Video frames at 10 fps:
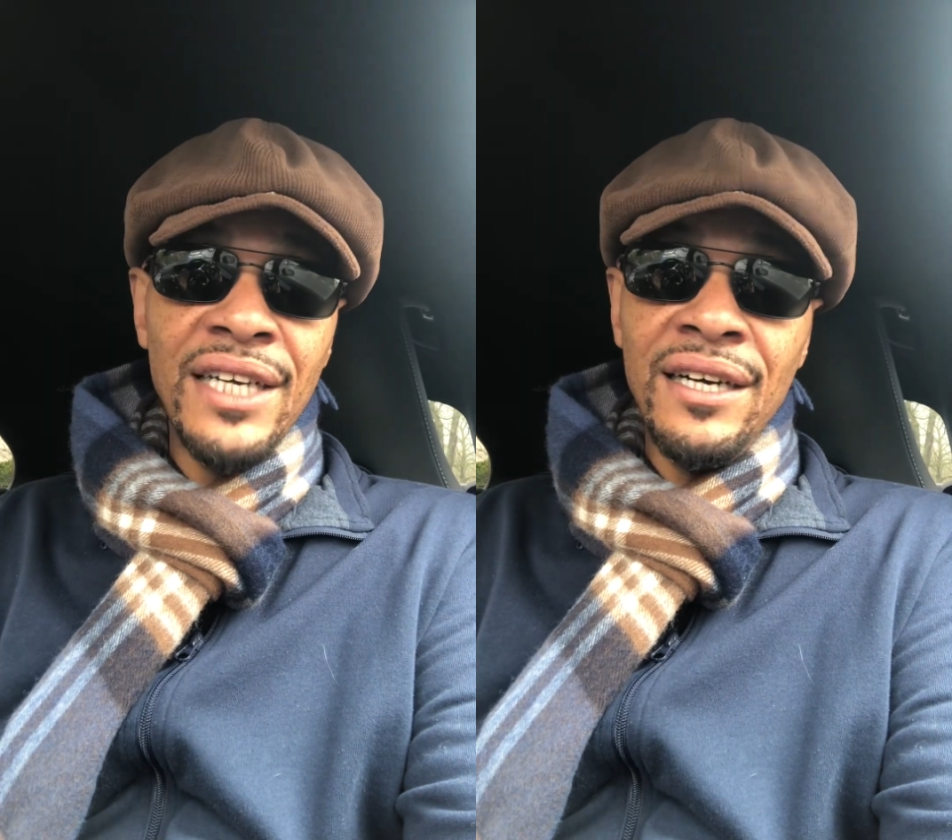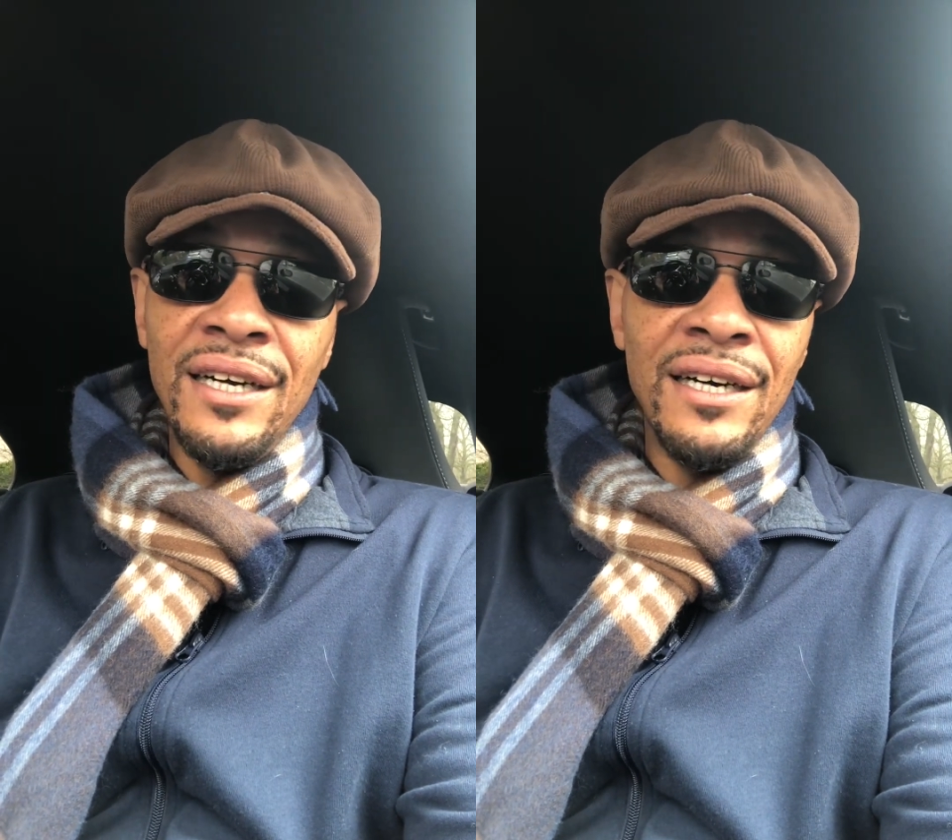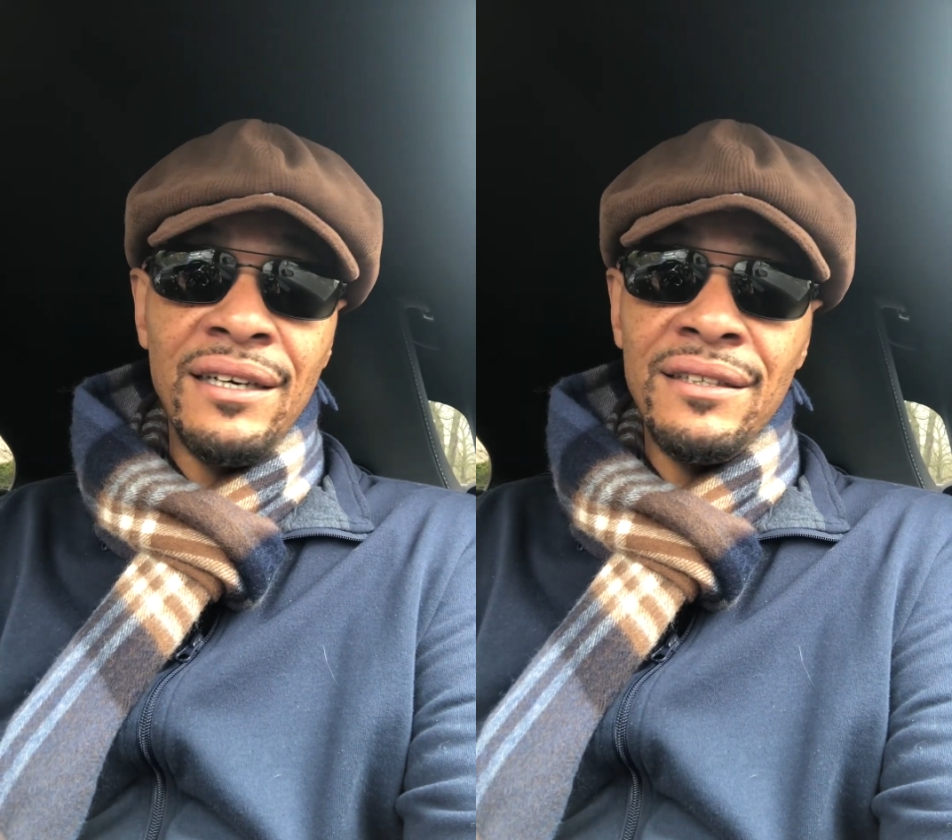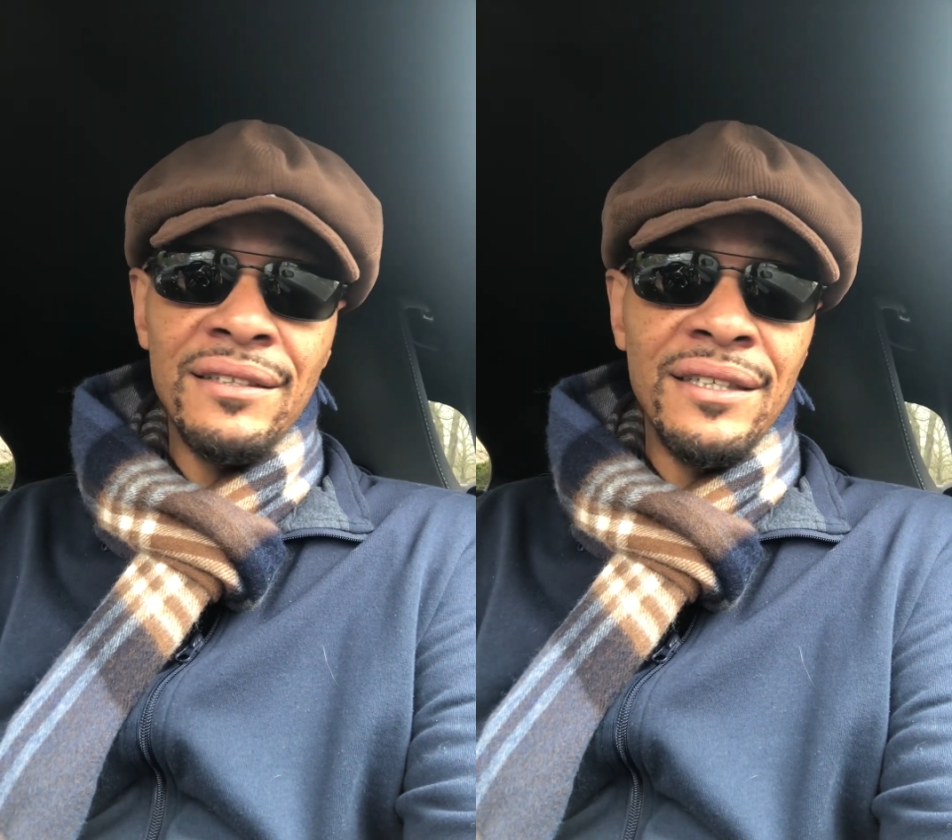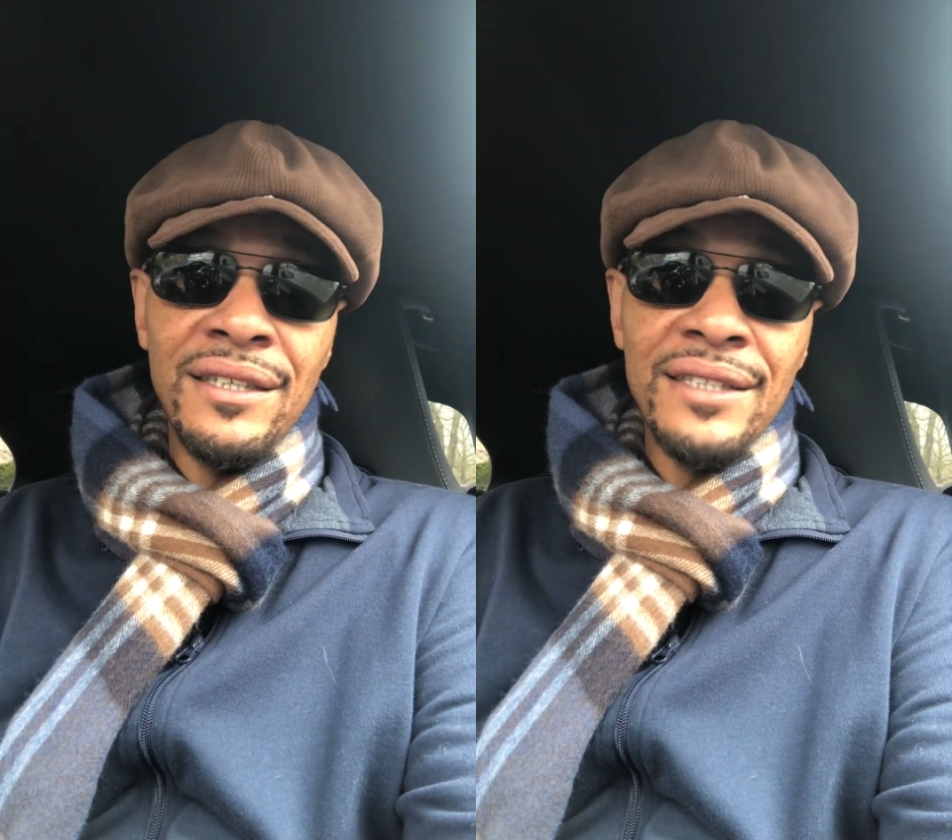uh,
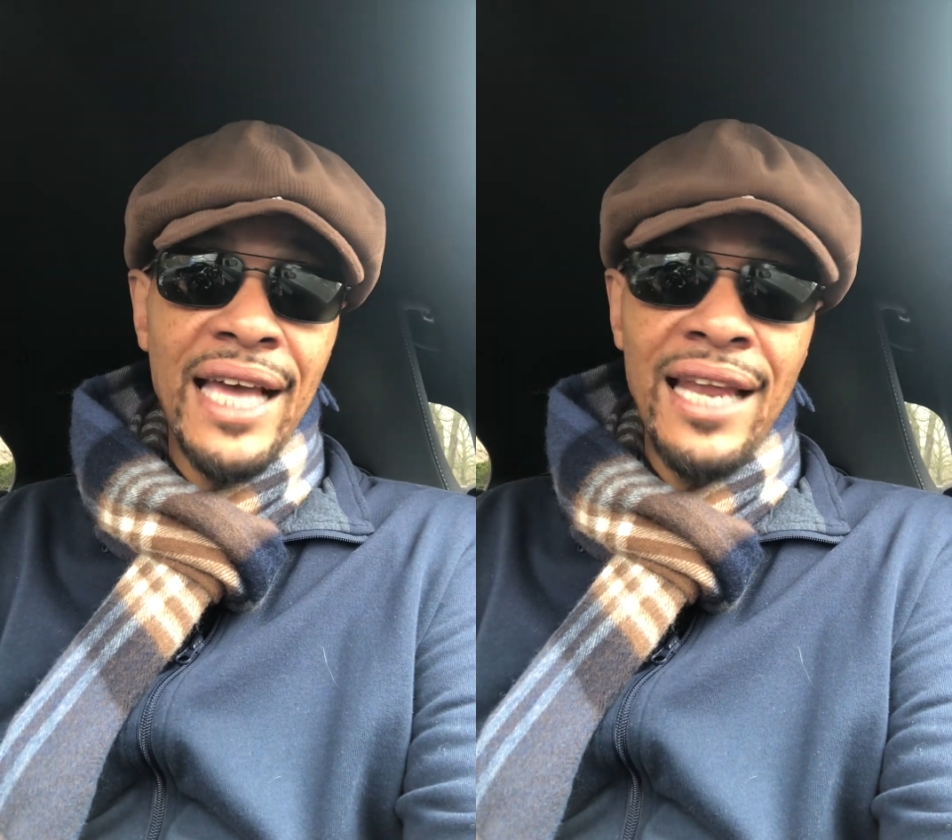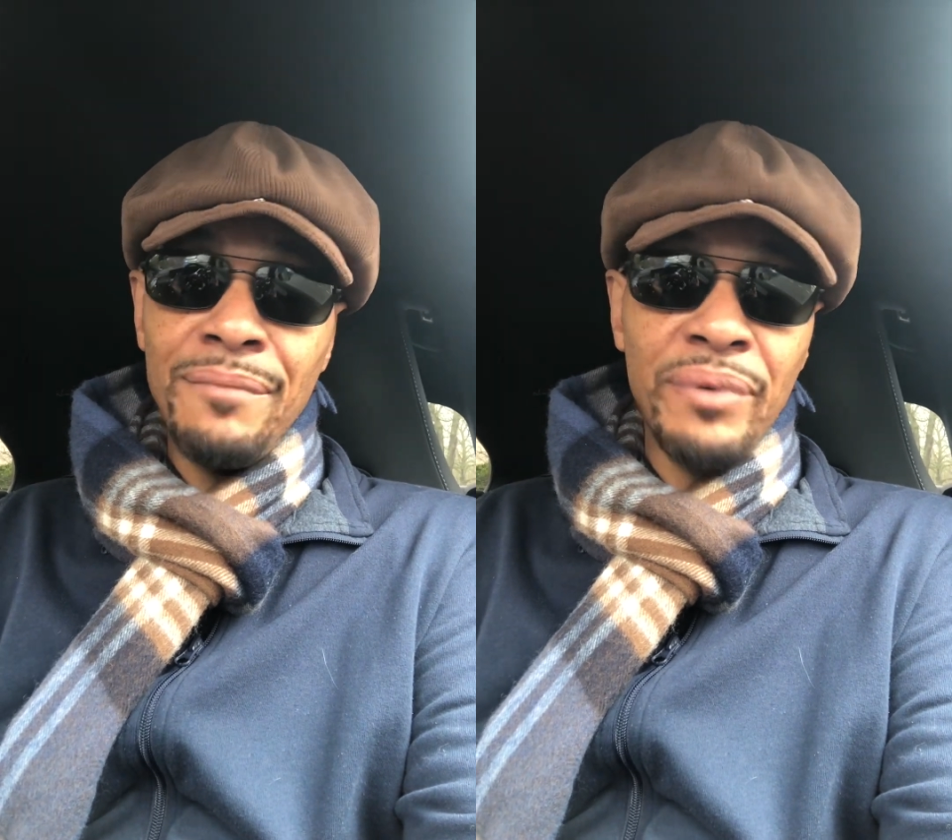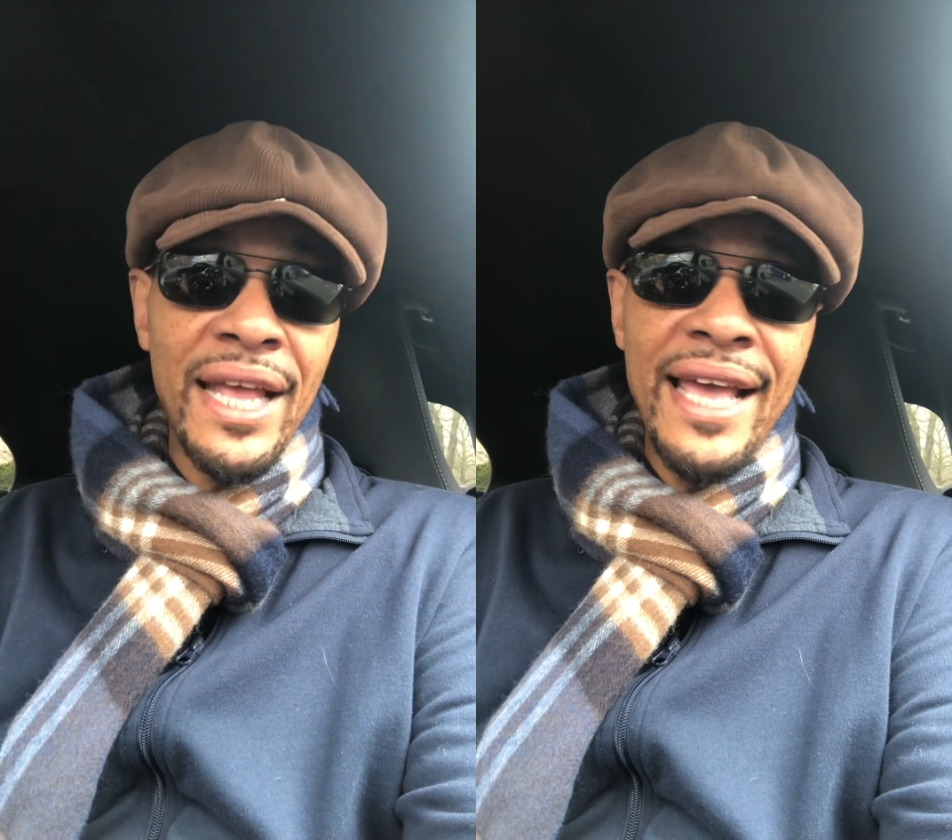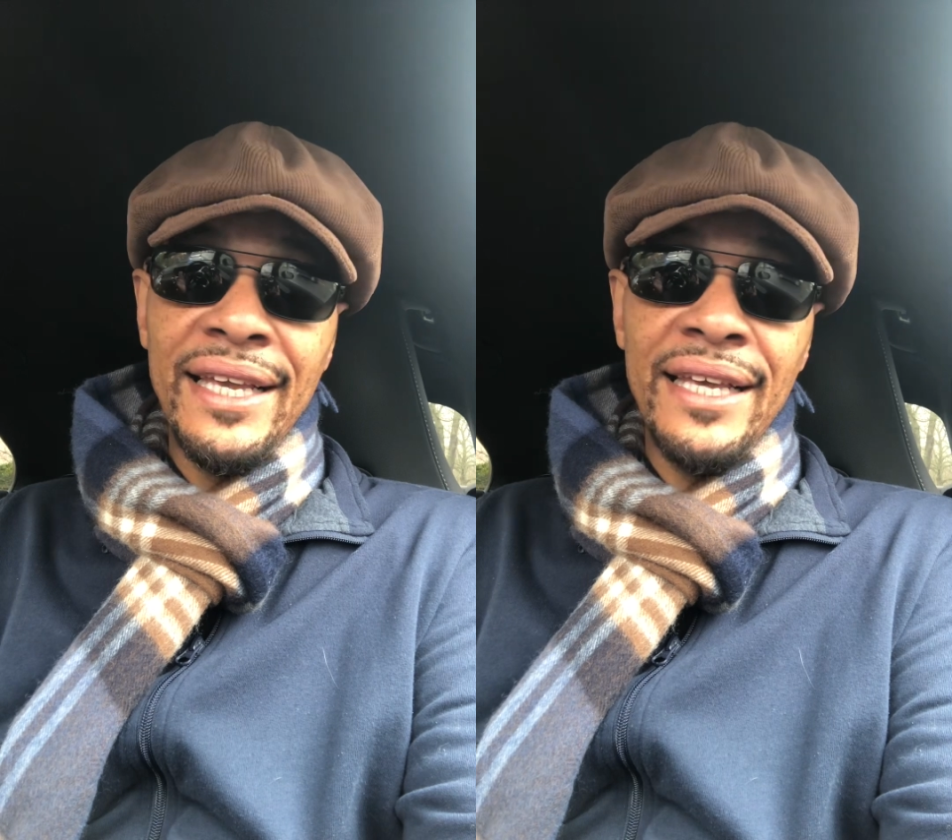uh, Caleb Plant